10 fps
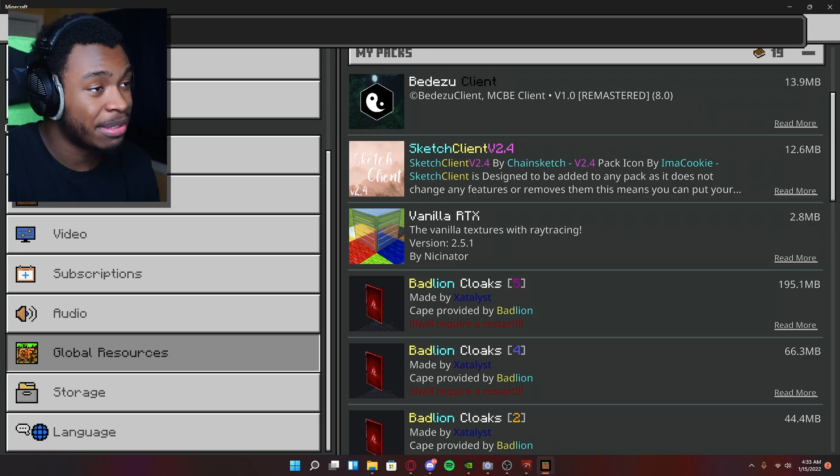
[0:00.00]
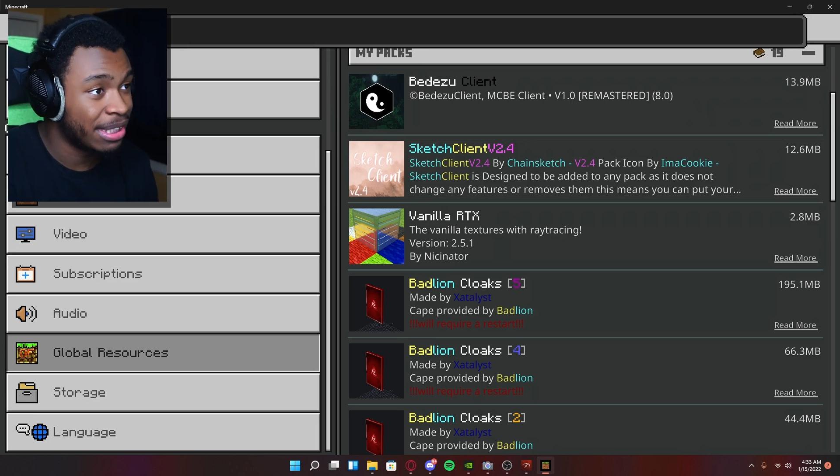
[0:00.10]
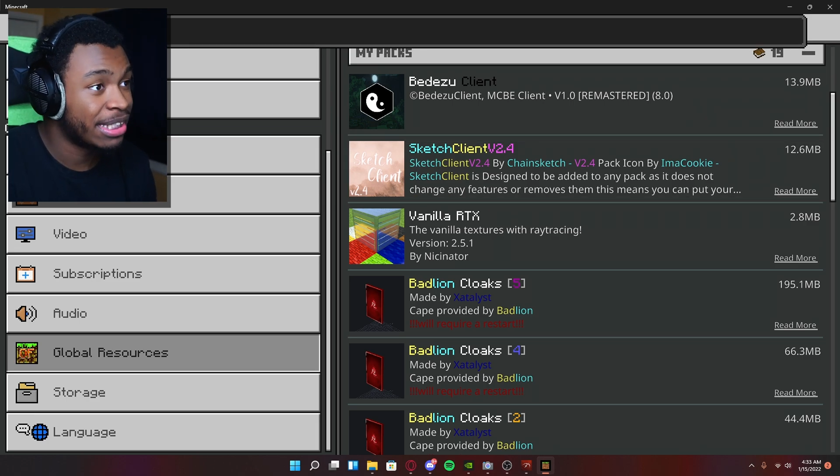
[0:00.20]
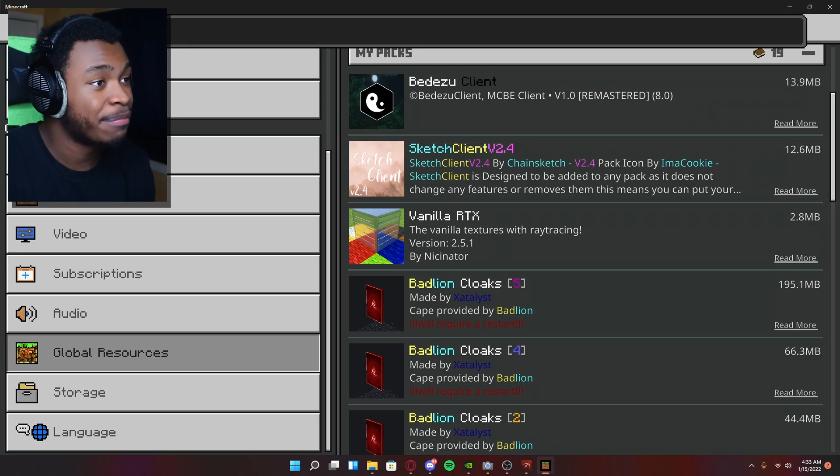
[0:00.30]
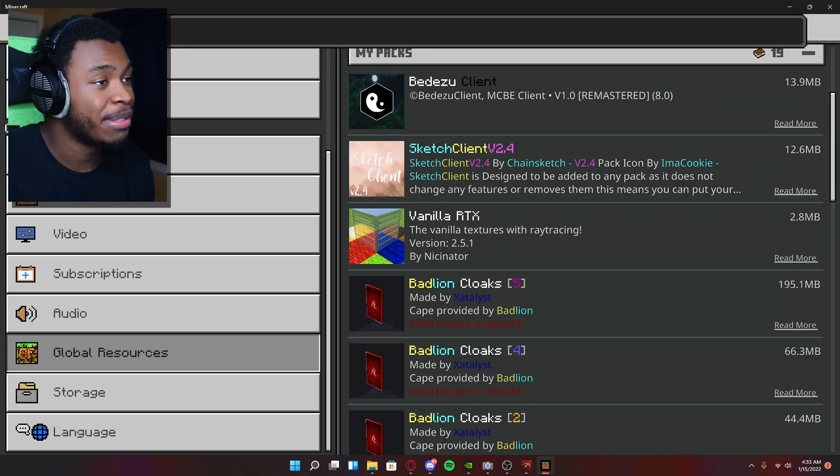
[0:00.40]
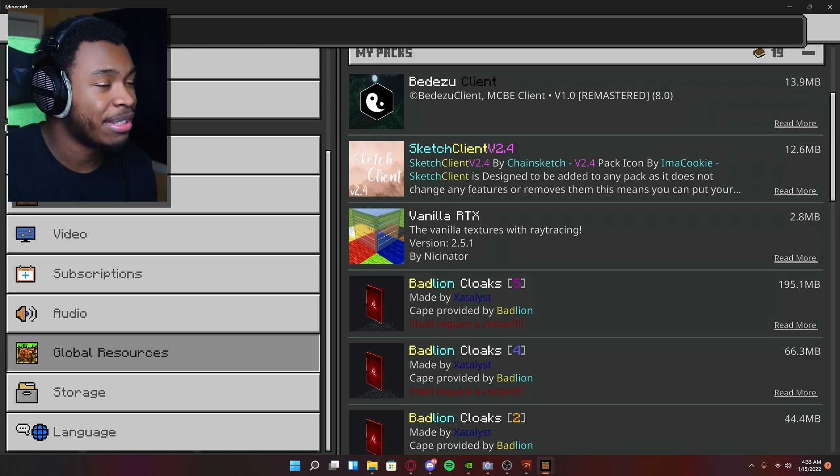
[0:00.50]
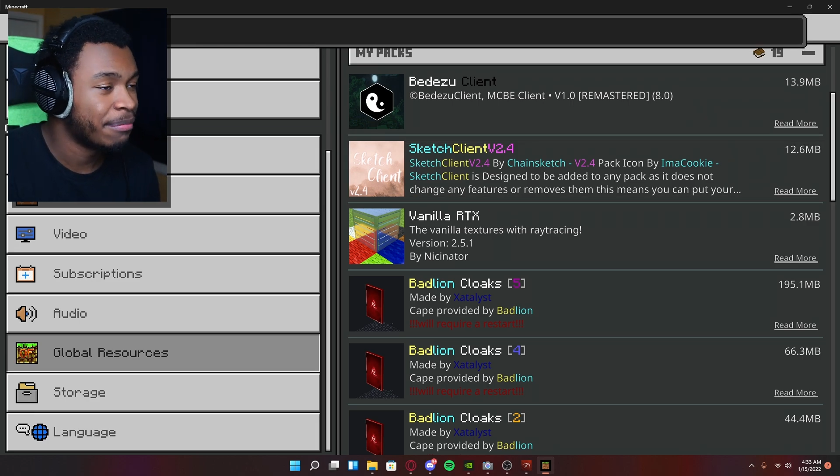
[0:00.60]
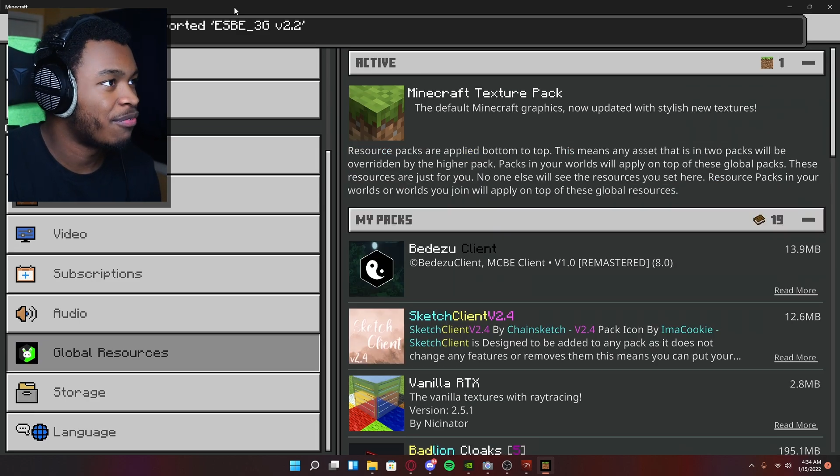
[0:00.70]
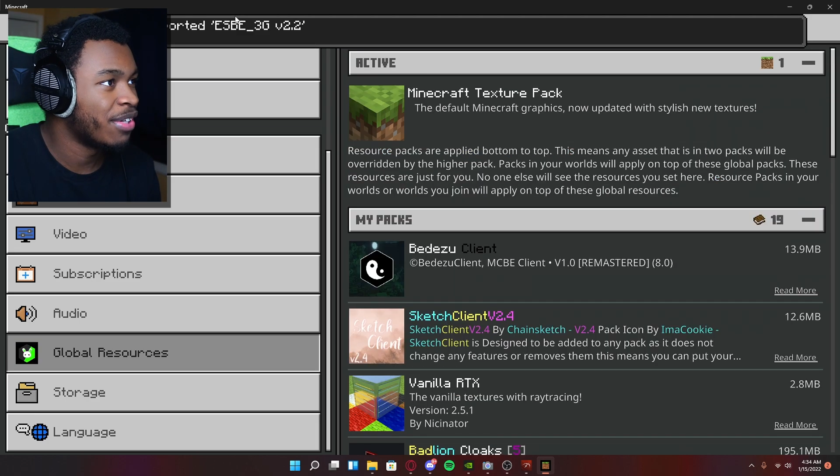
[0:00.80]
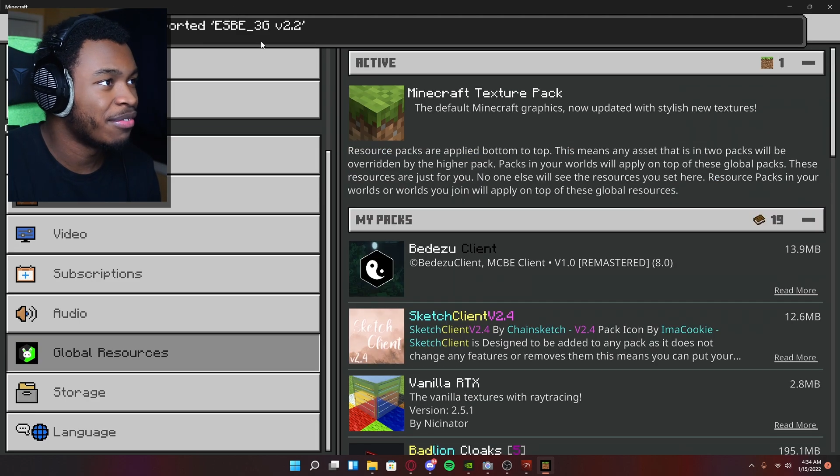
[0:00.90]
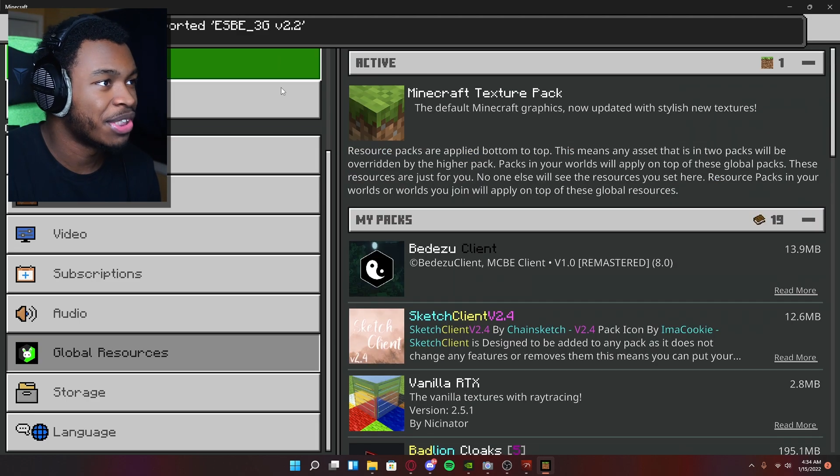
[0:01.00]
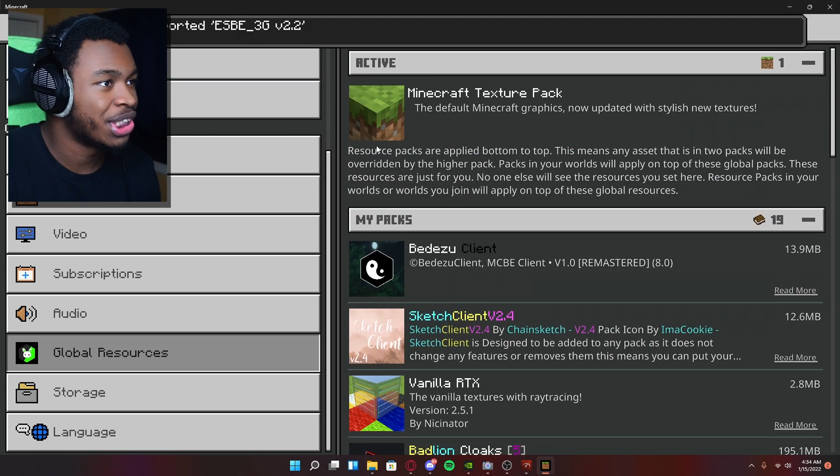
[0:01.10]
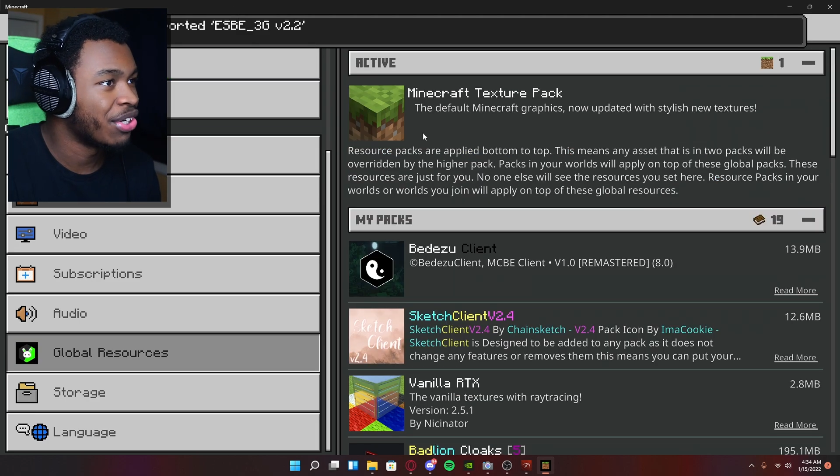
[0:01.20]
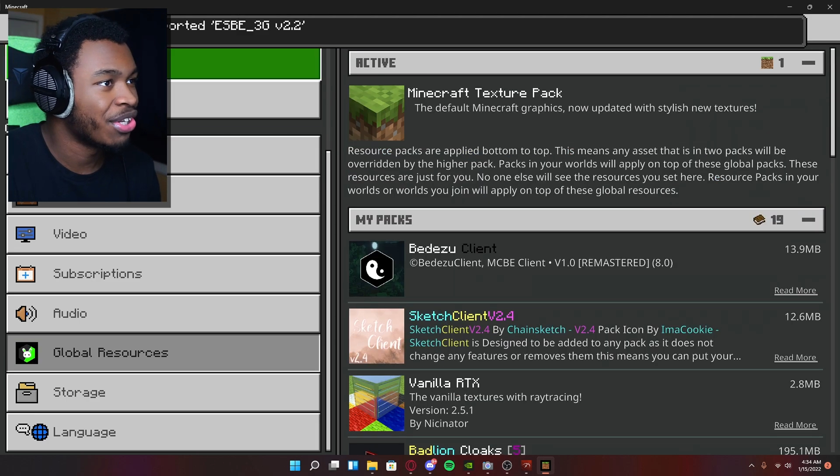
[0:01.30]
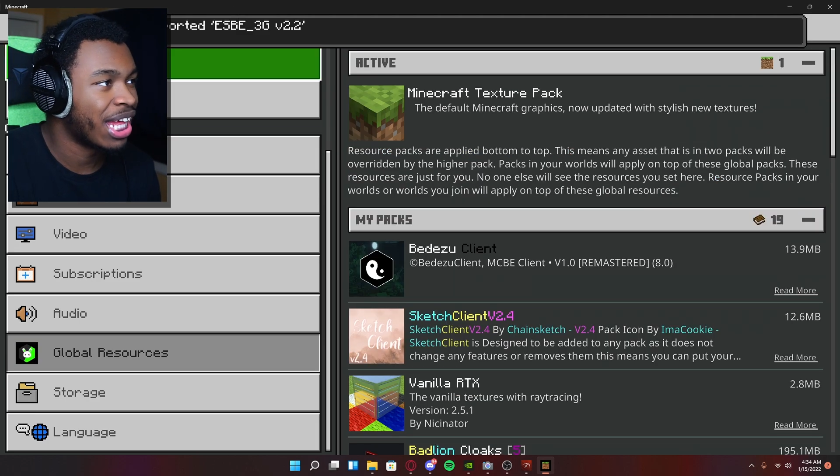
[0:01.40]
E S B, favorite
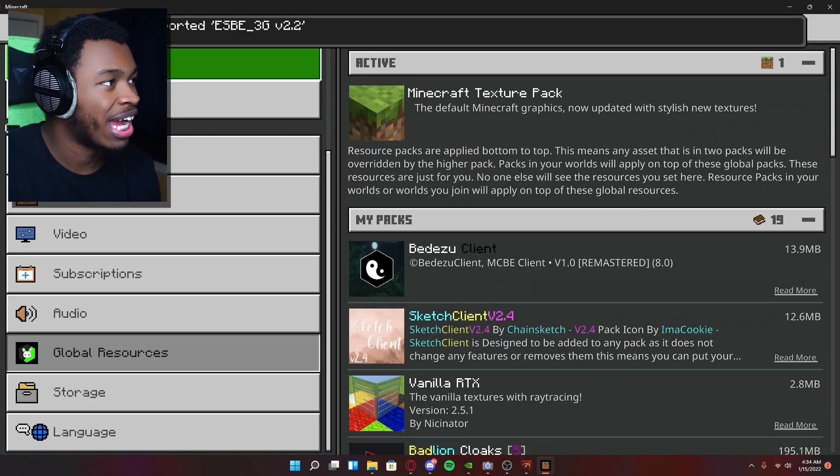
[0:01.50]
shader that I